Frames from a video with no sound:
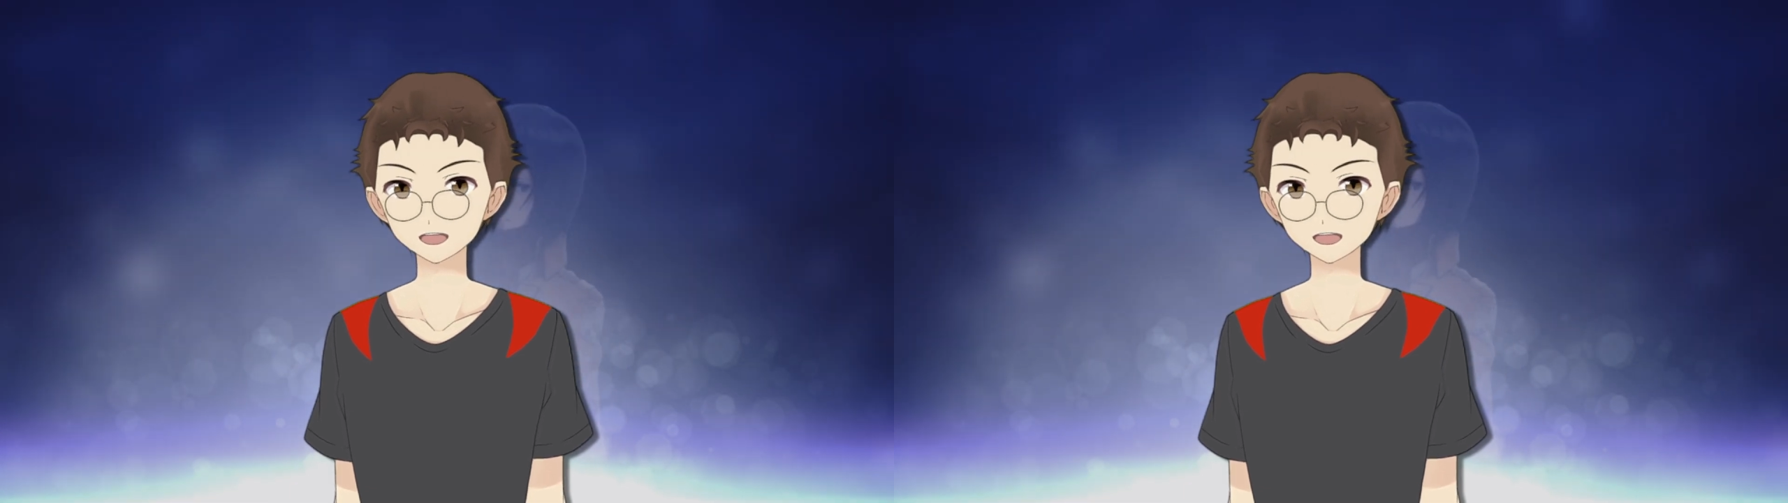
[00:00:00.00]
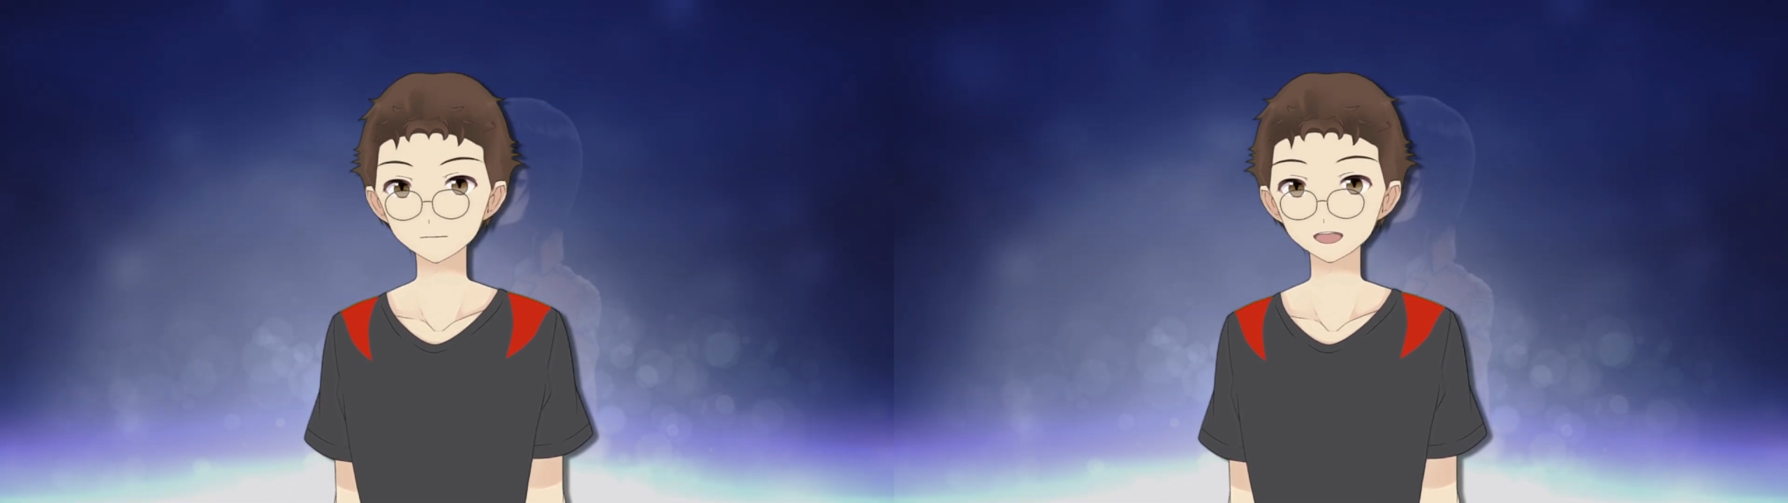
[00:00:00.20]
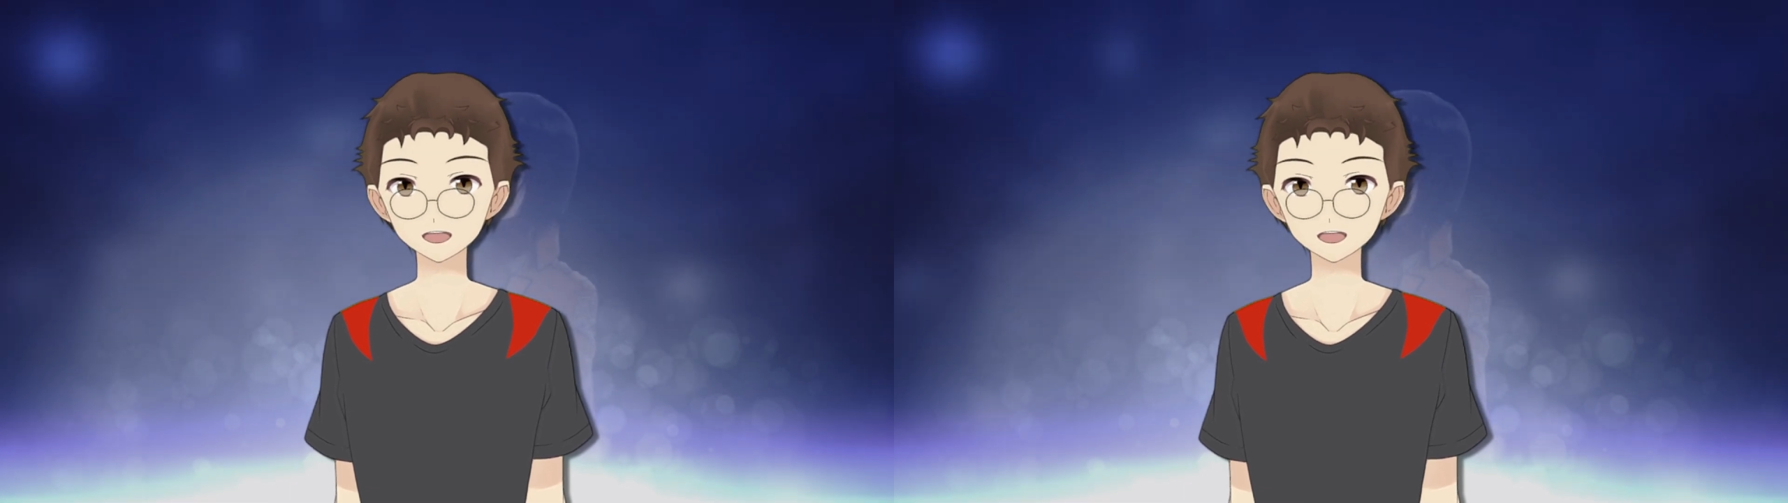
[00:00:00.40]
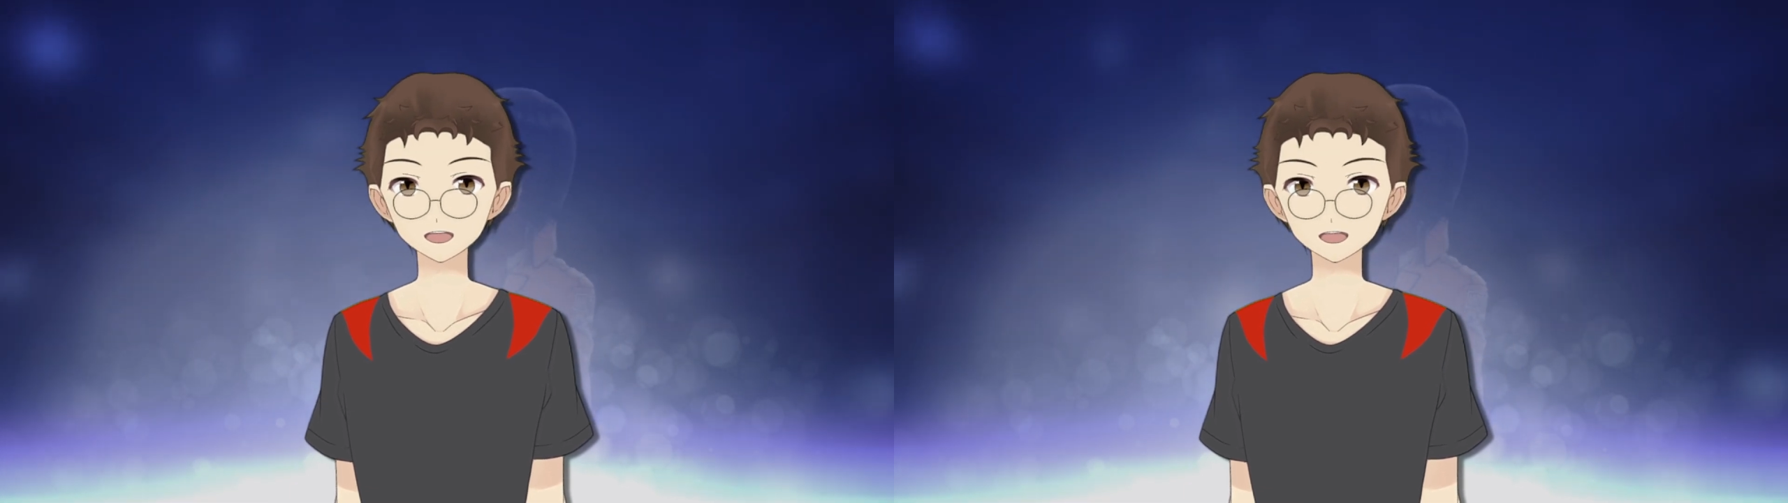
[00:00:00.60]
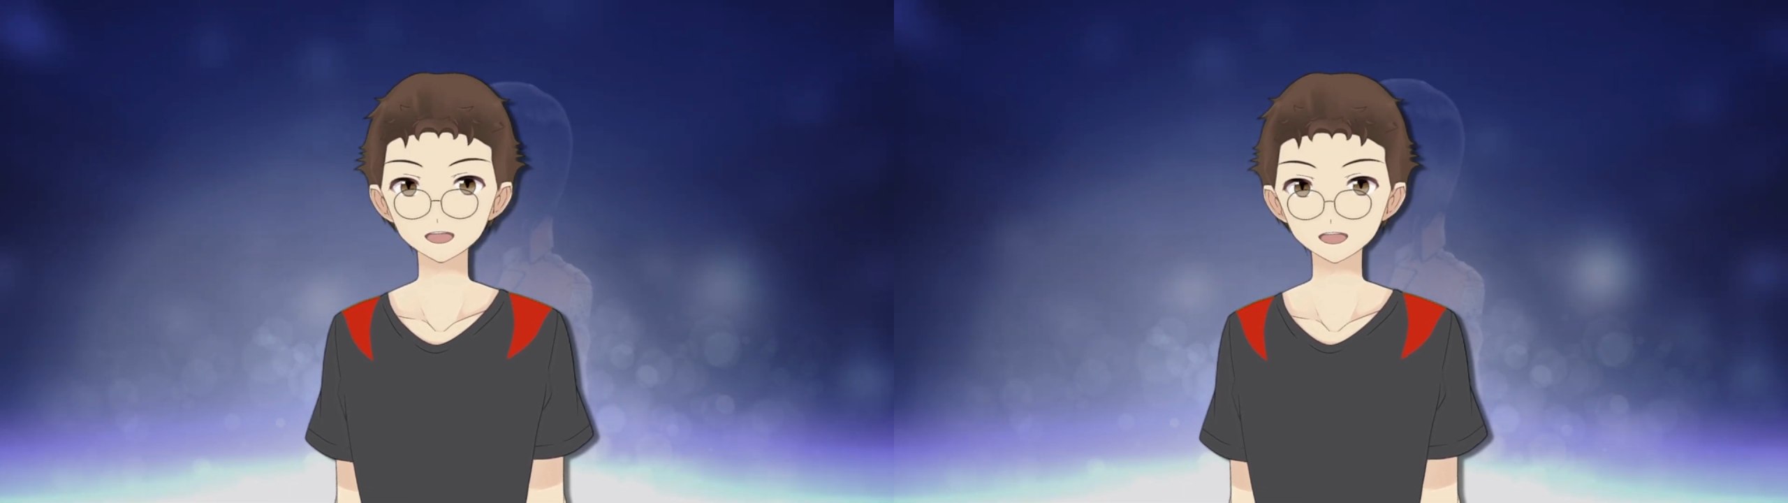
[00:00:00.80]
there's always the
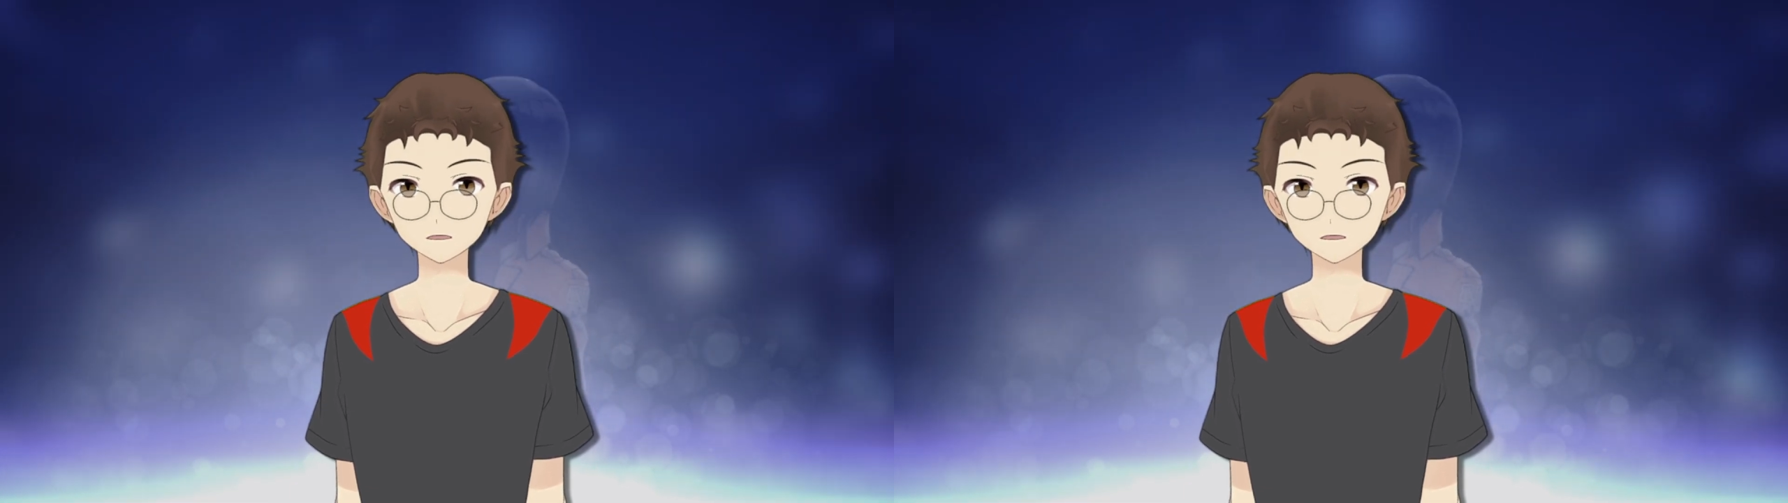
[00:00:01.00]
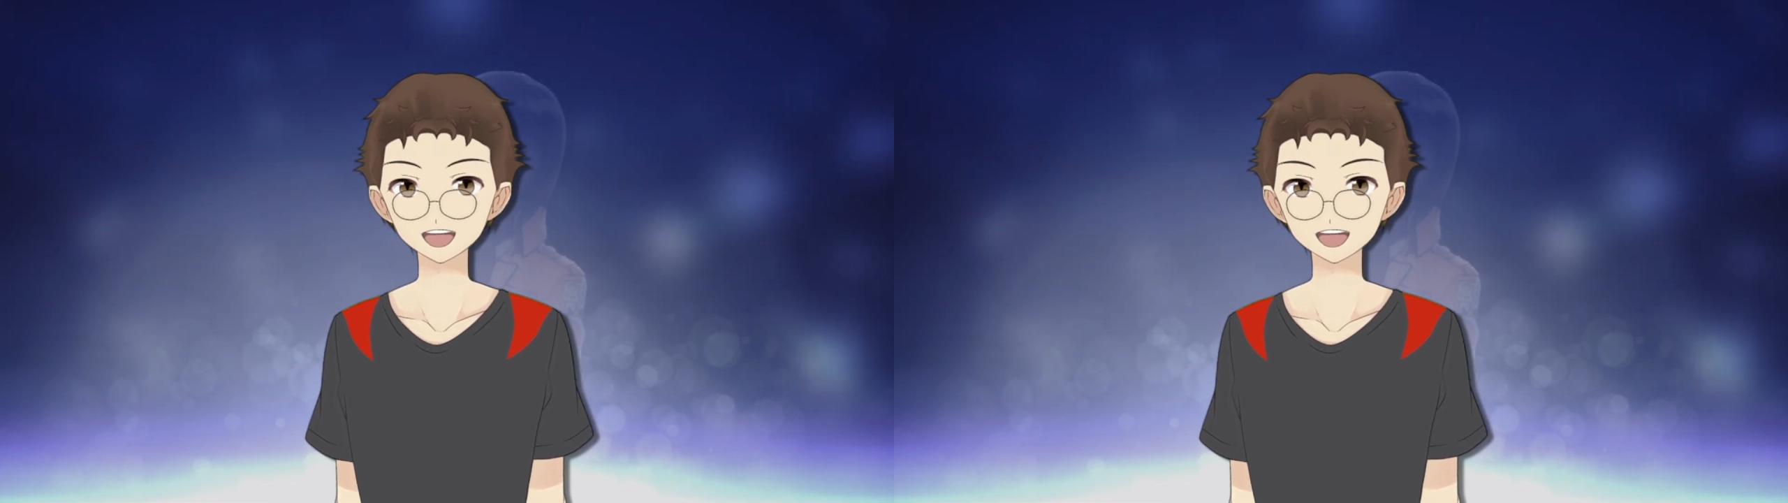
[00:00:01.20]
problem of